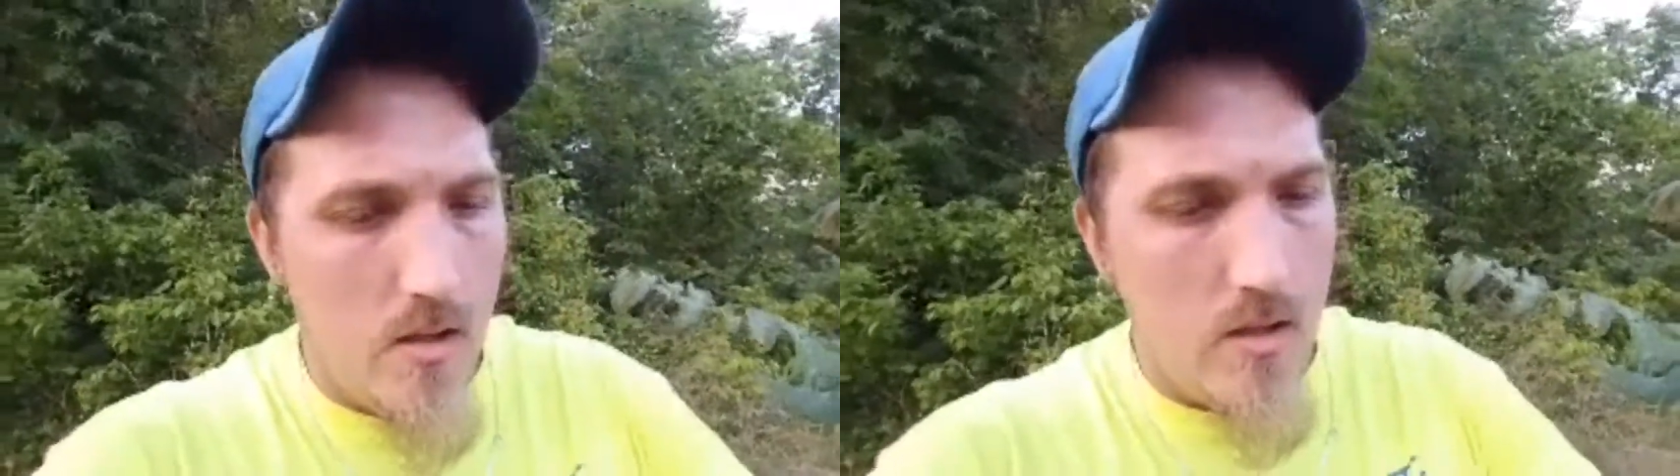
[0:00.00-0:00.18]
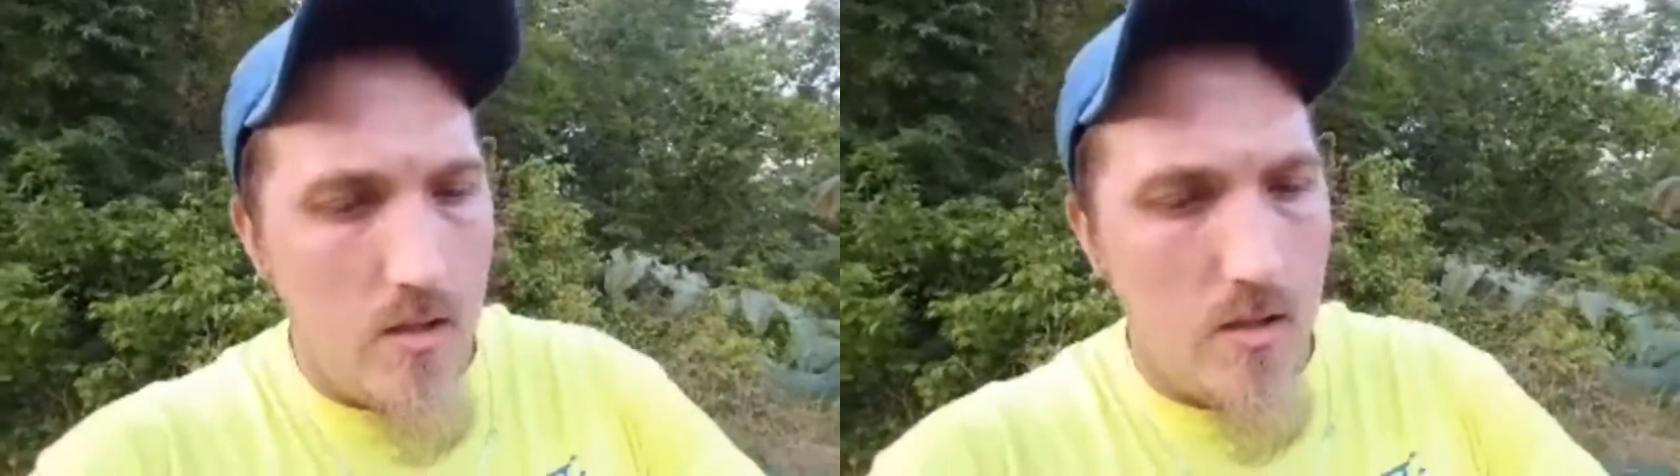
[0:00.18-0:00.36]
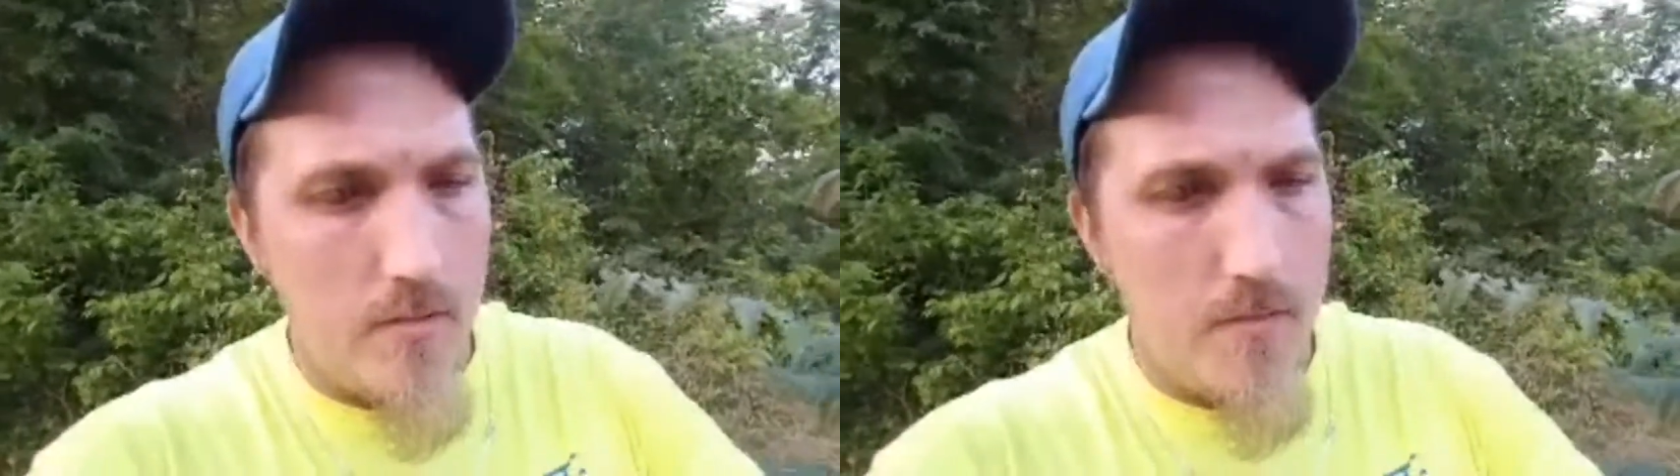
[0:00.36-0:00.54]

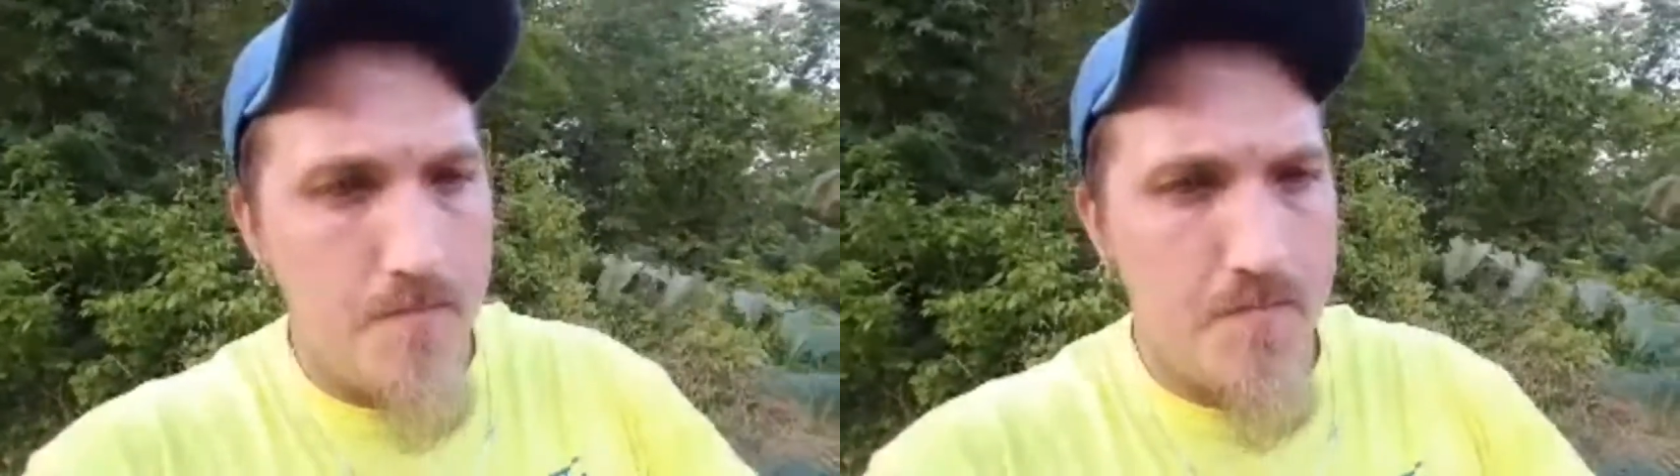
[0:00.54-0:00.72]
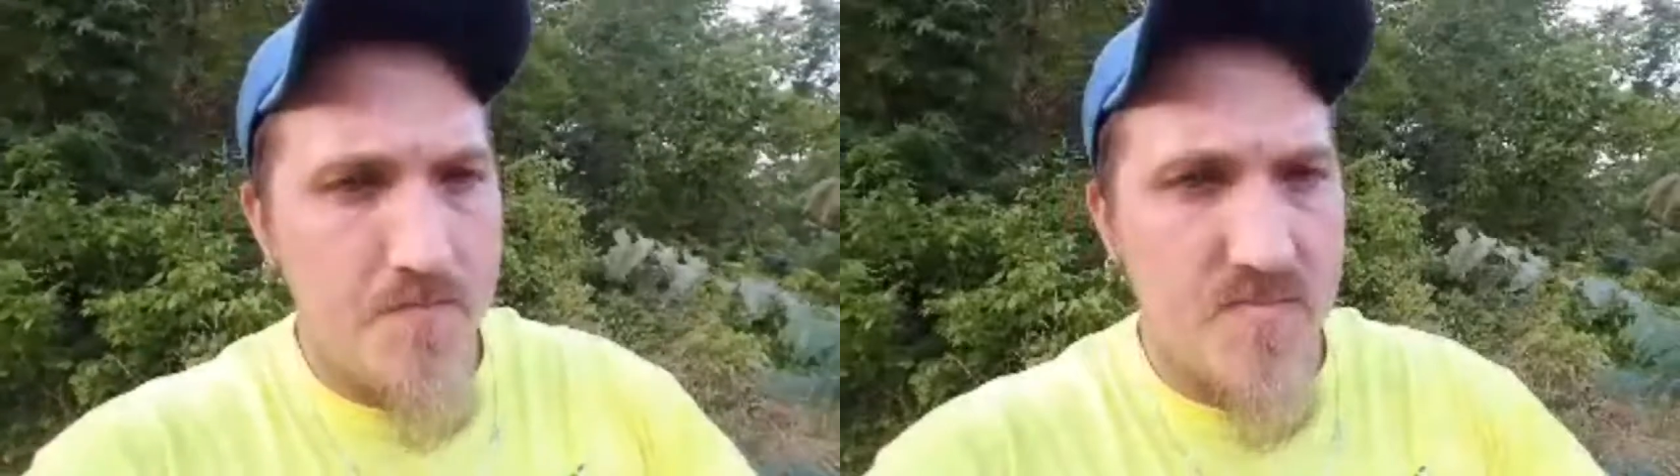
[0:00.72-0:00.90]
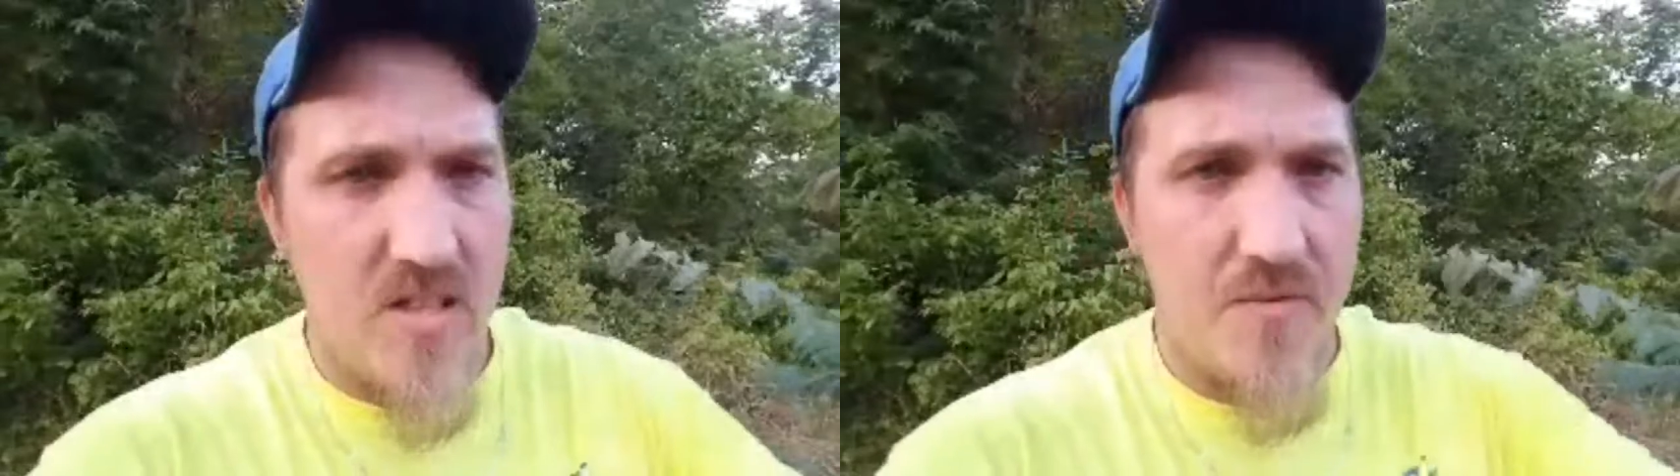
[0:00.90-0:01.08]
If
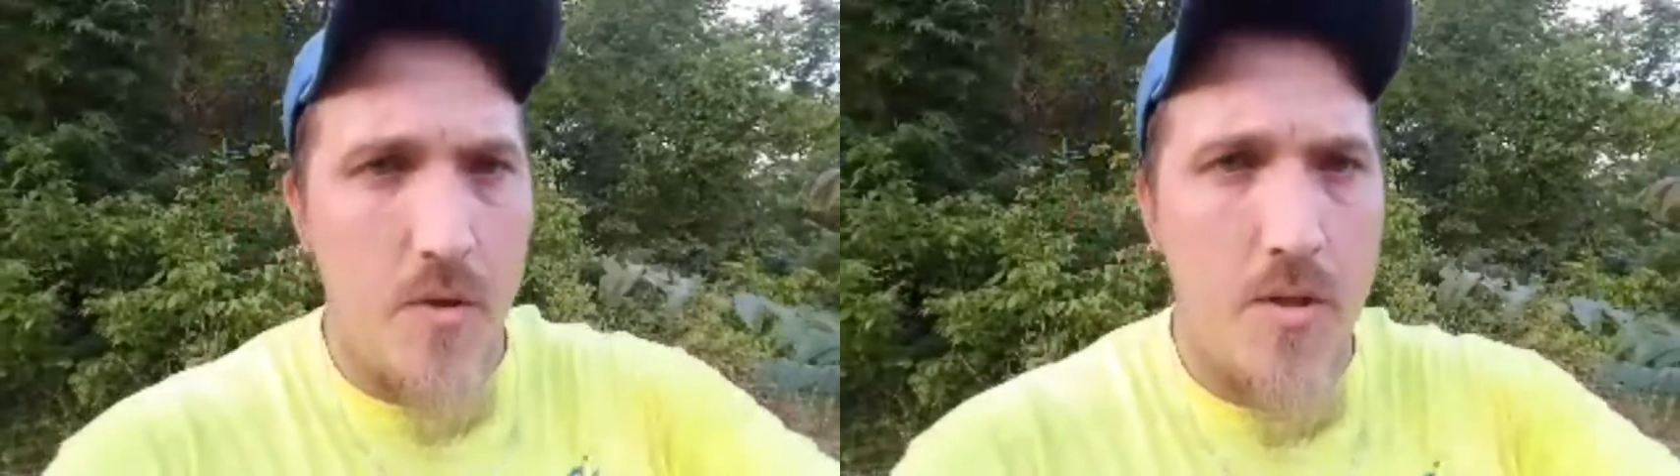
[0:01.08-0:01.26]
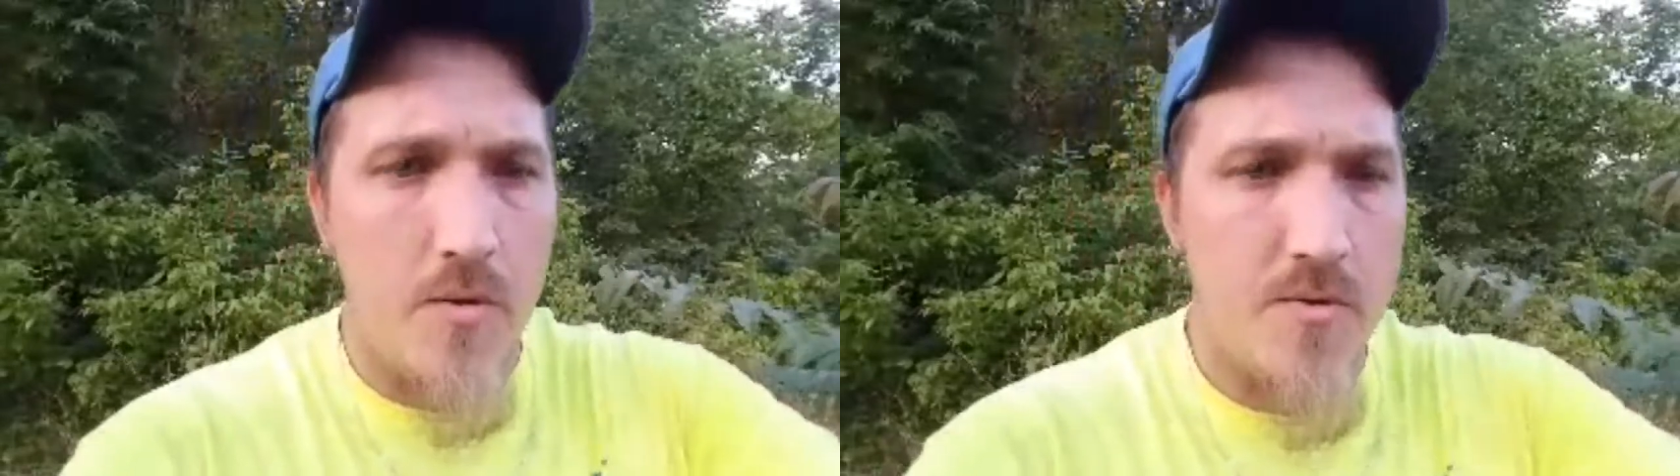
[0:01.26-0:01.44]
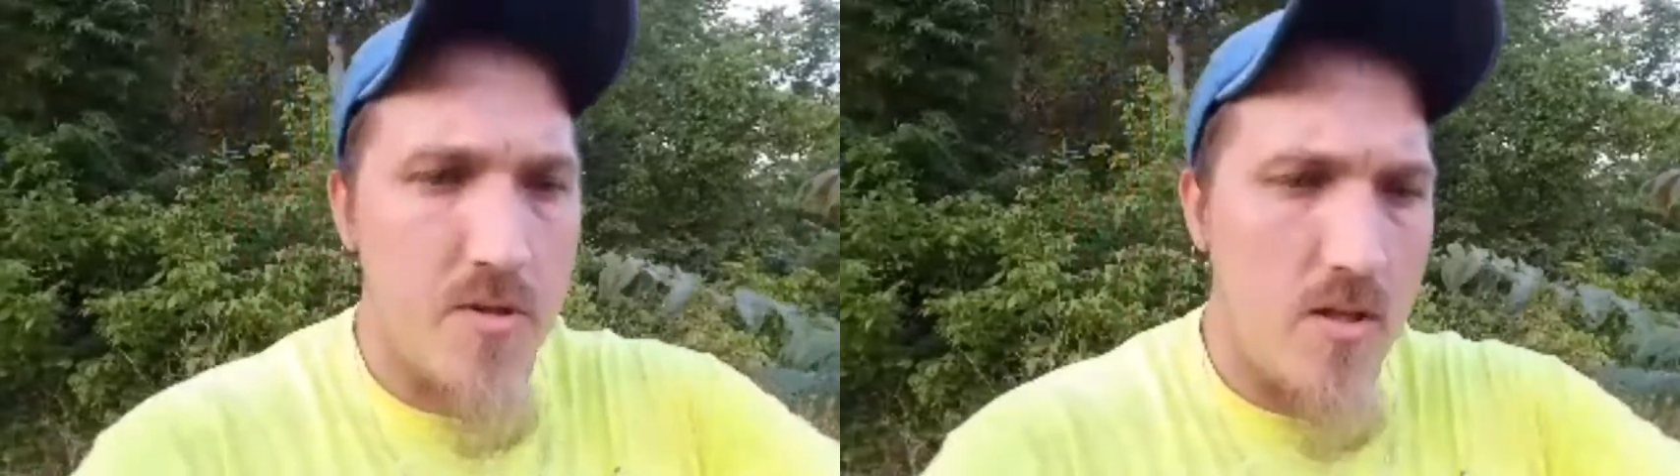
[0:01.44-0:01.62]
if you
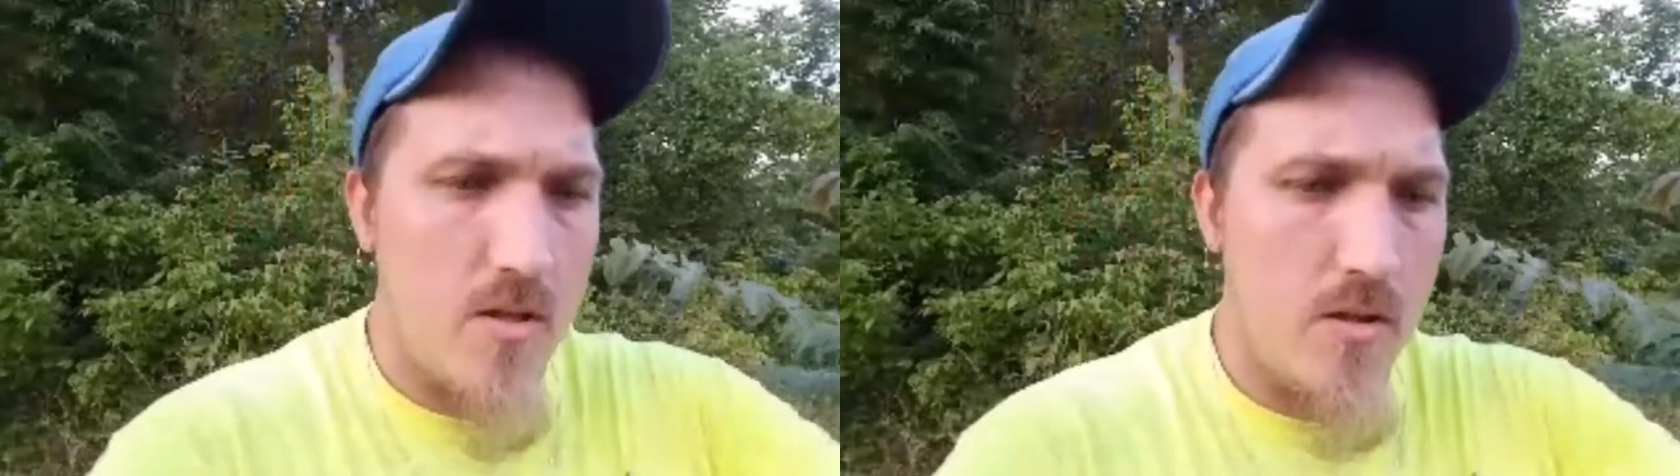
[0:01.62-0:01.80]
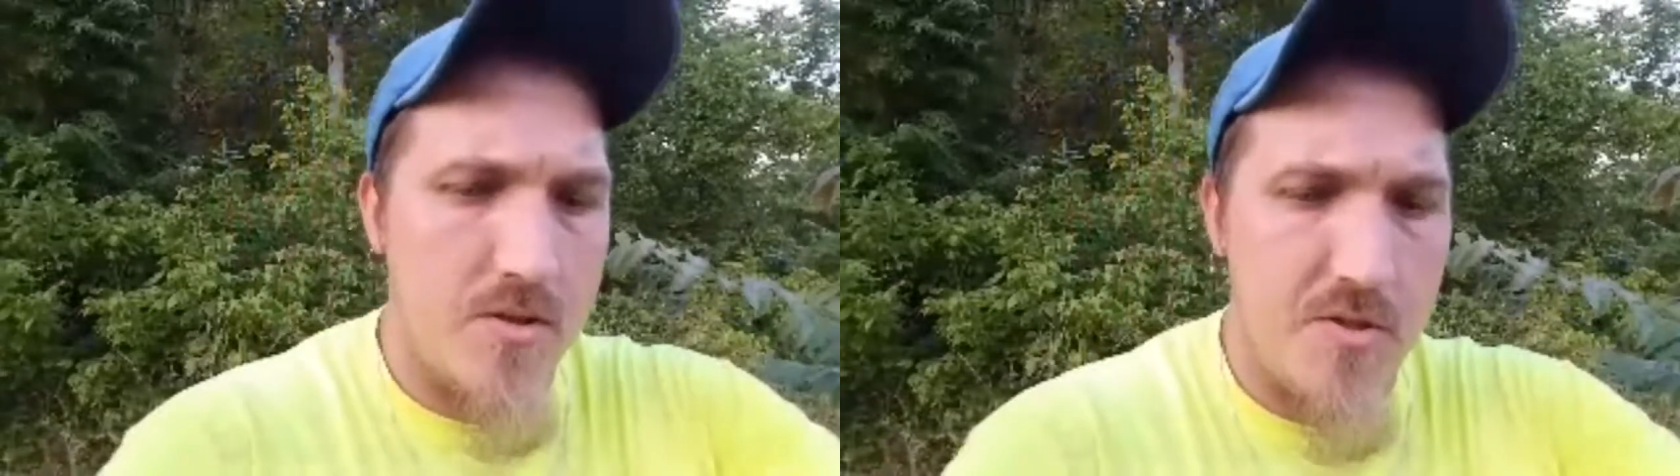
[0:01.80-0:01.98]
do drugs,